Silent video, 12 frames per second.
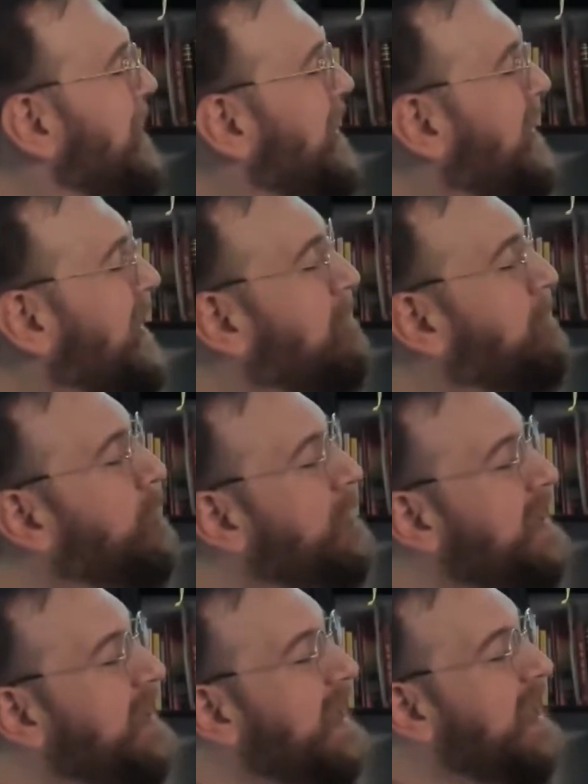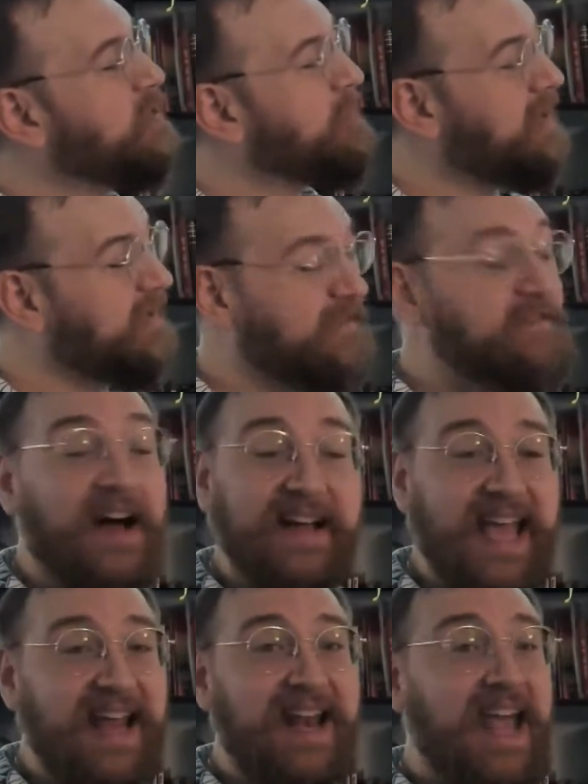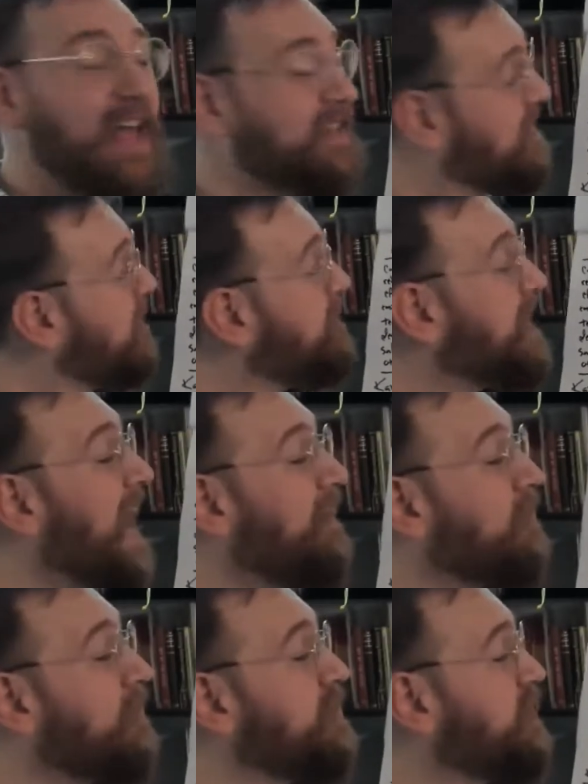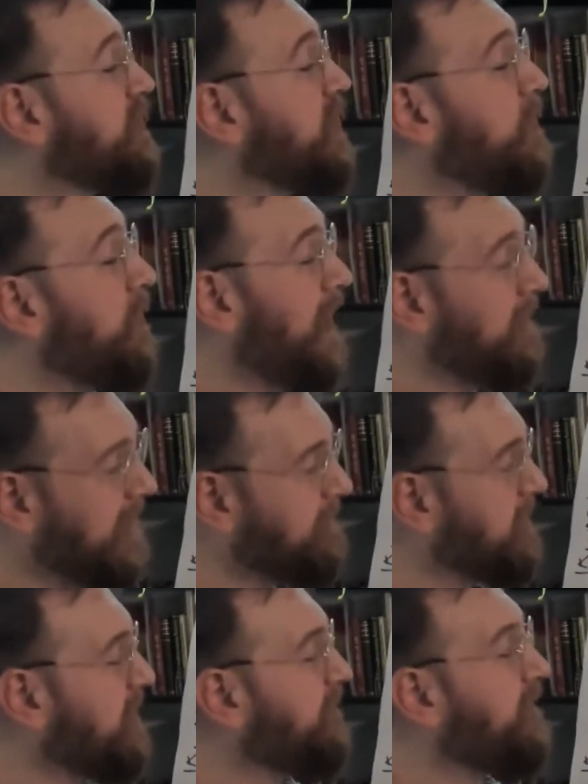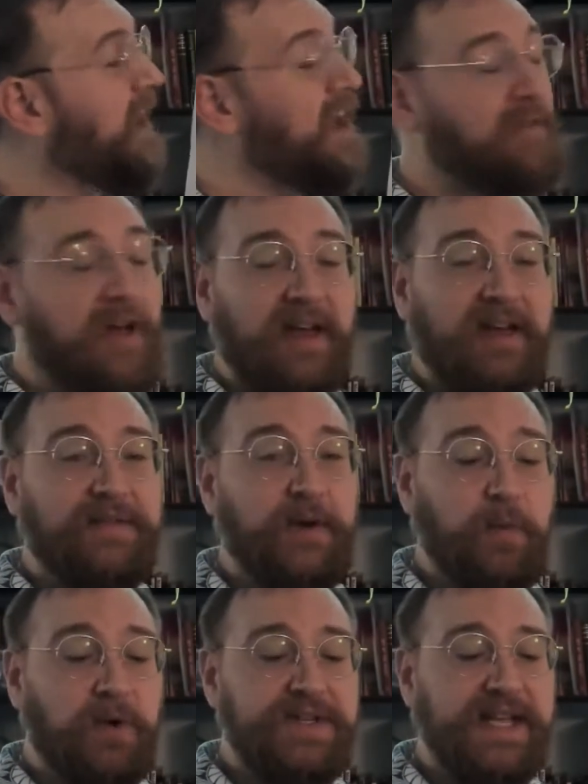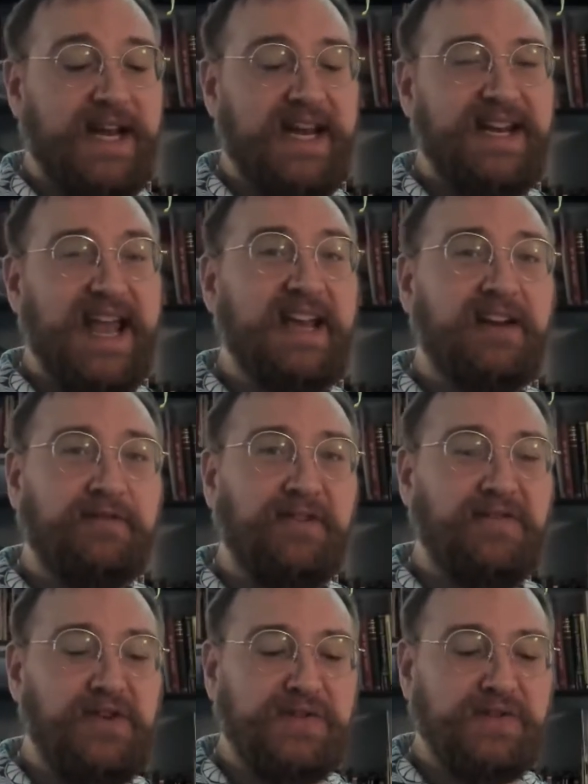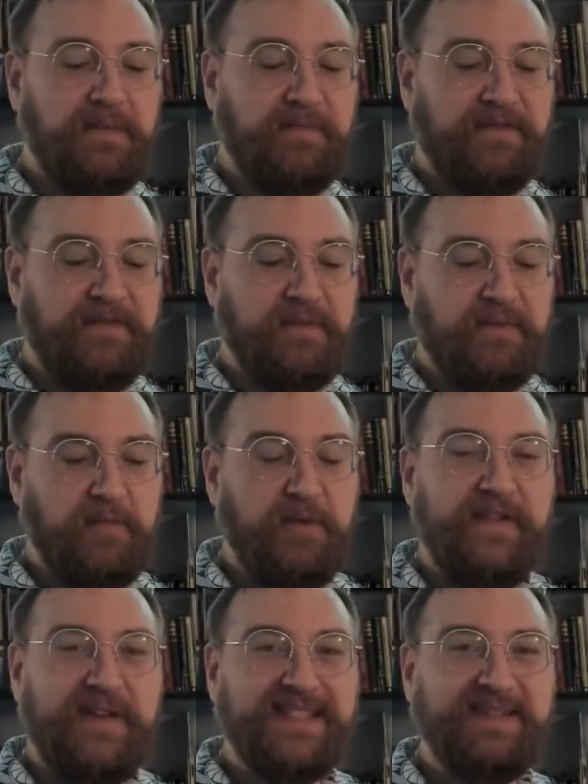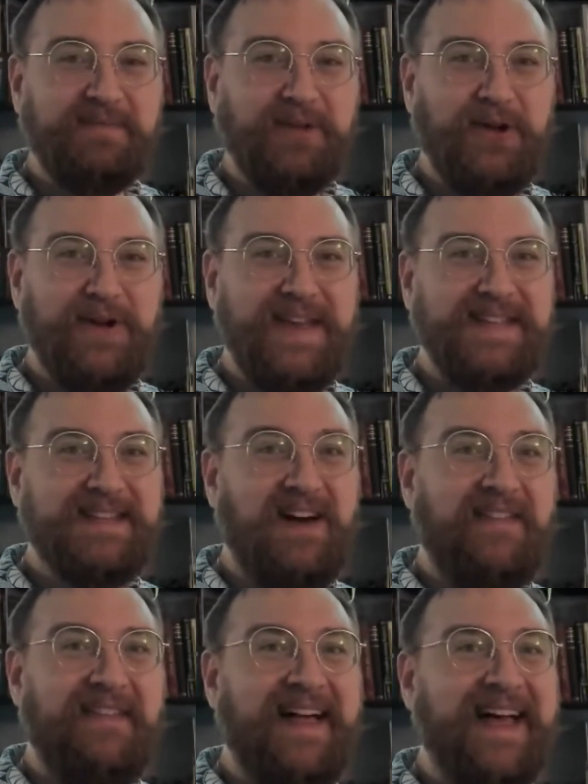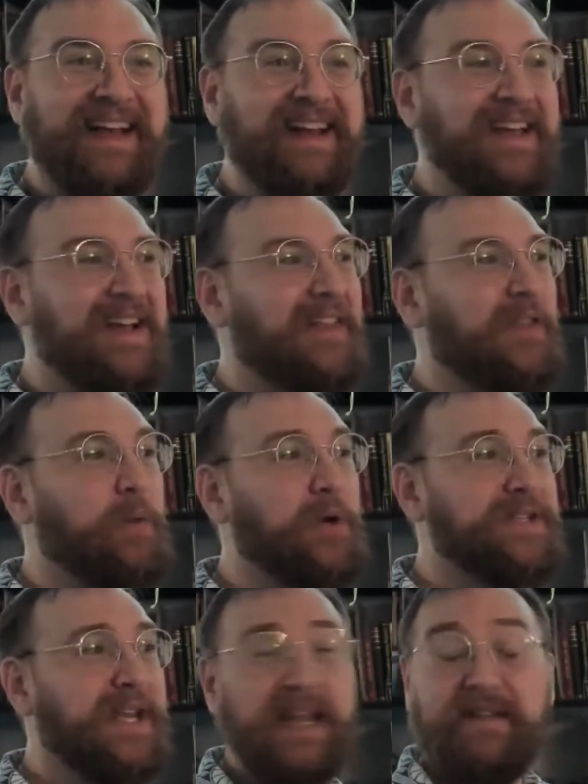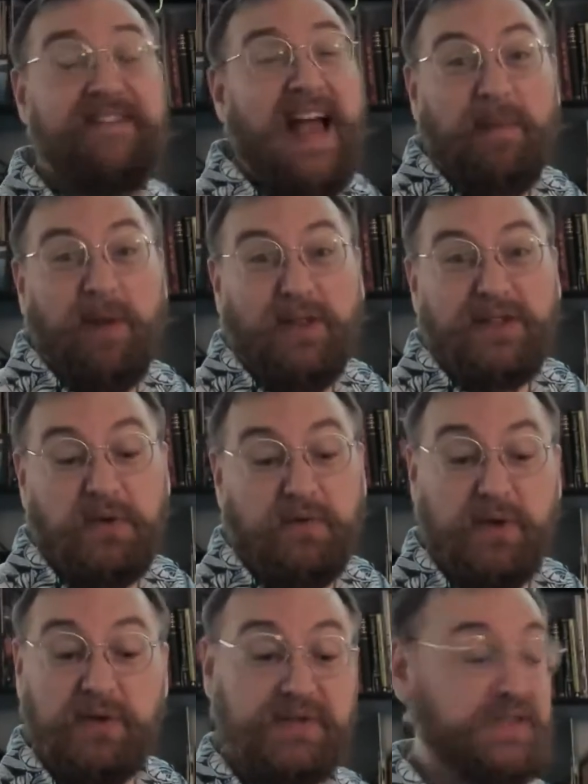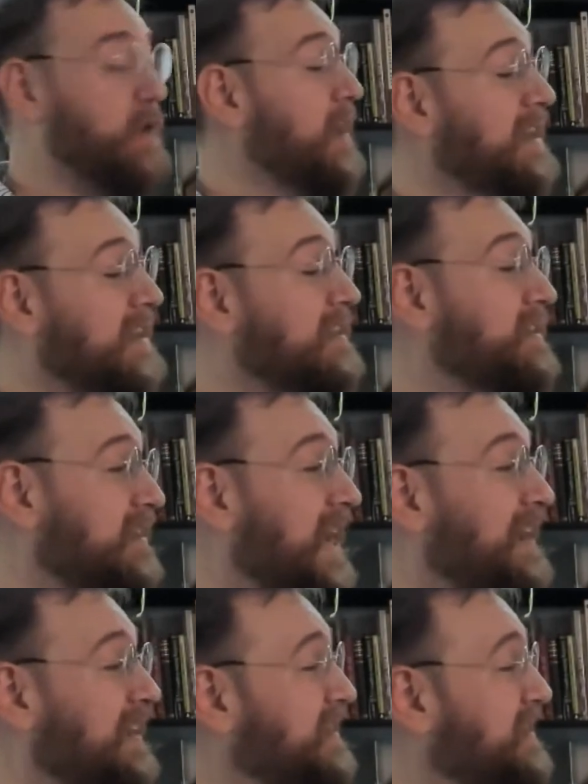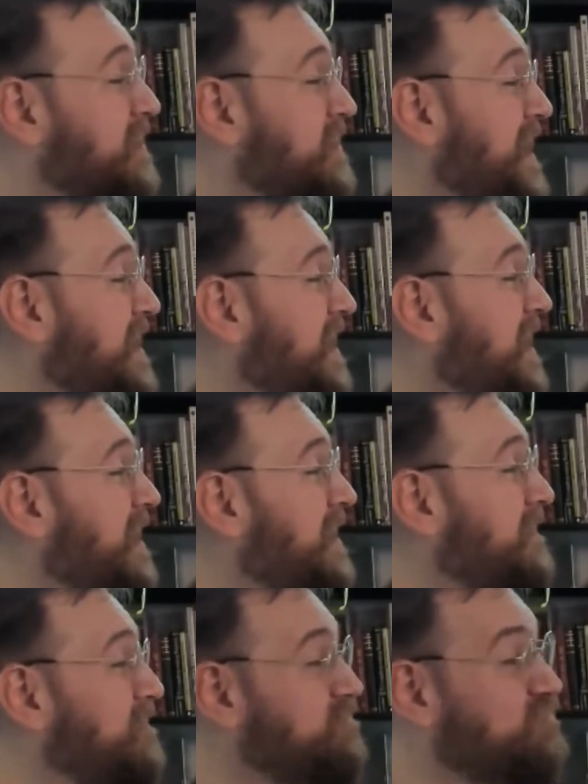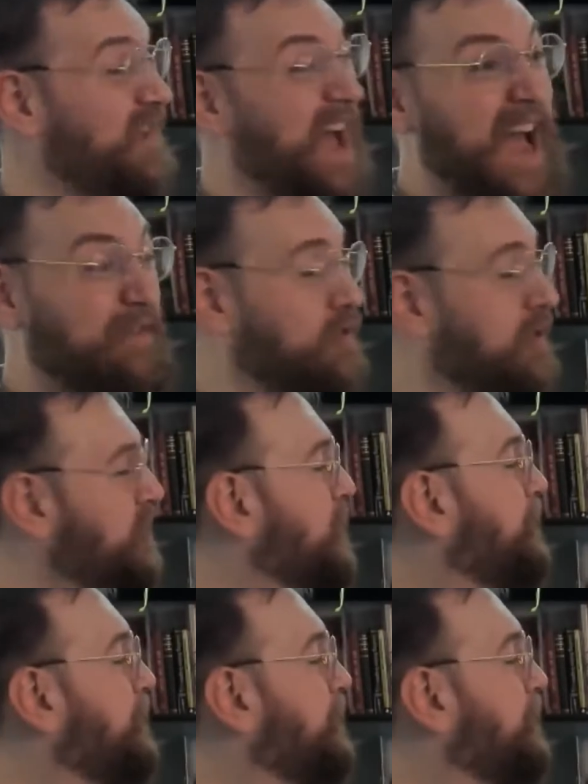Employee engagement, again, seems average, so I kept it a 5. There weren't any negative reviews from previous employees online. There weren't any fabulous reviews, so I can kind of consider that average.